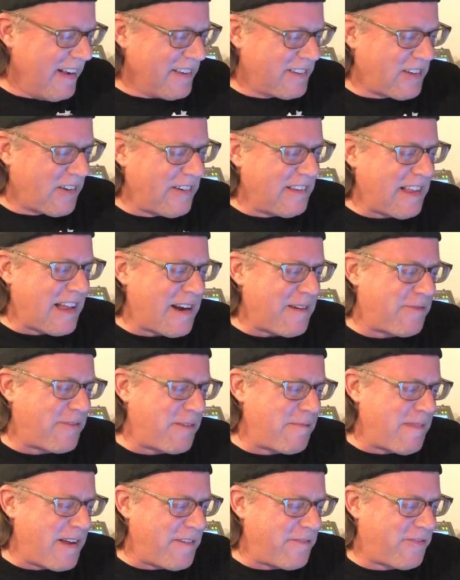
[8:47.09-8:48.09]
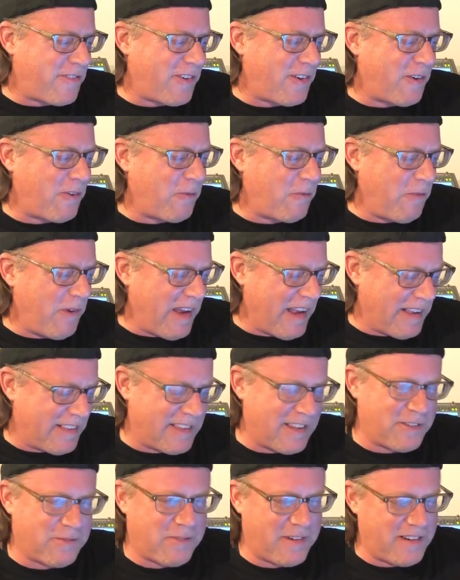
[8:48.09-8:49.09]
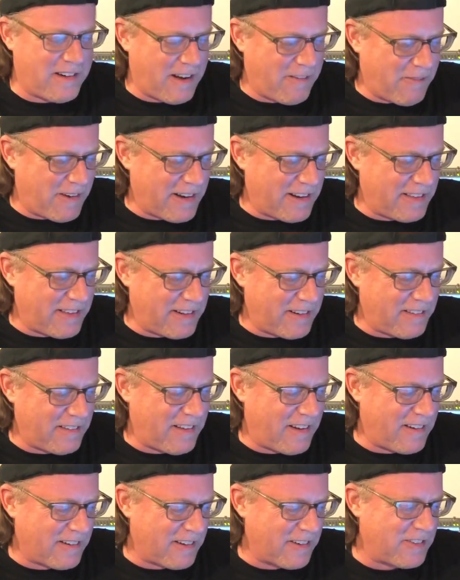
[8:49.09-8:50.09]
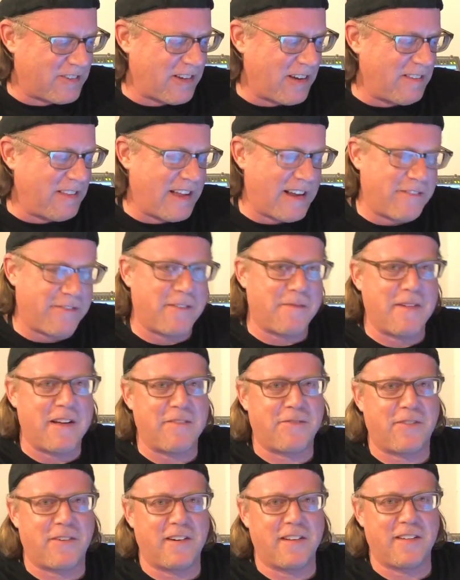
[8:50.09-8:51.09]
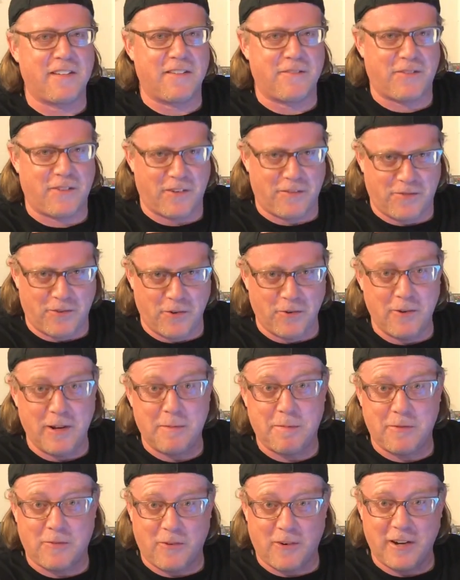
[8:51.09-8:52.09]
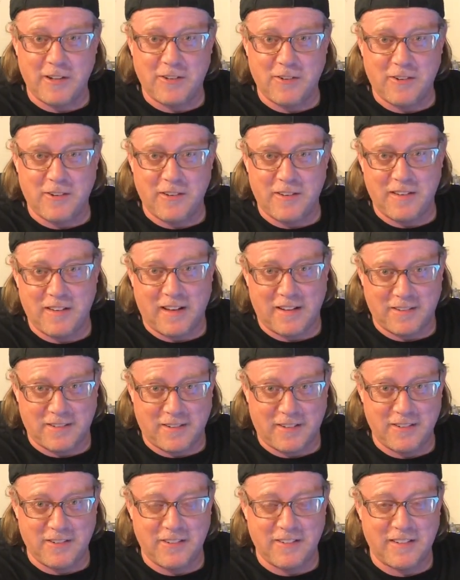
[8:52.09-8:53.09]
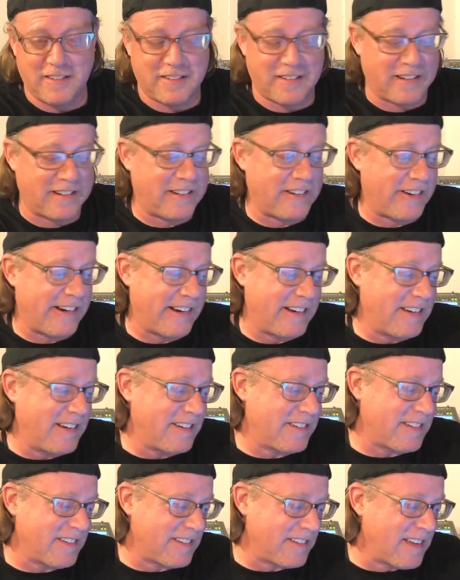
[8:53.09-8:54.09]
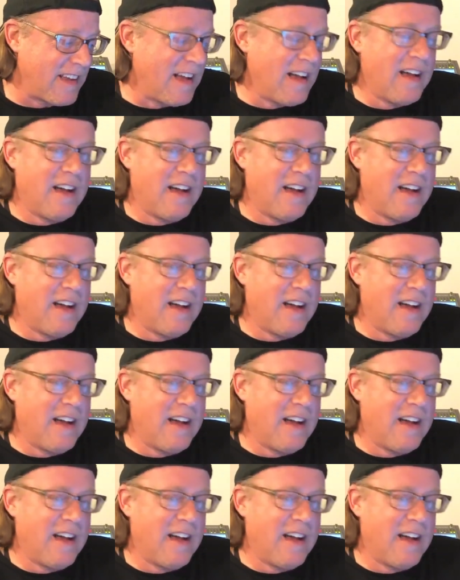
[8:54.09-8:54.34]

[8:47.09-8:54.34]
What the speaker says: So I let it ferment for a week. This one I went a little longer. So I let it ferment for a full week before I started doing the secondary additions.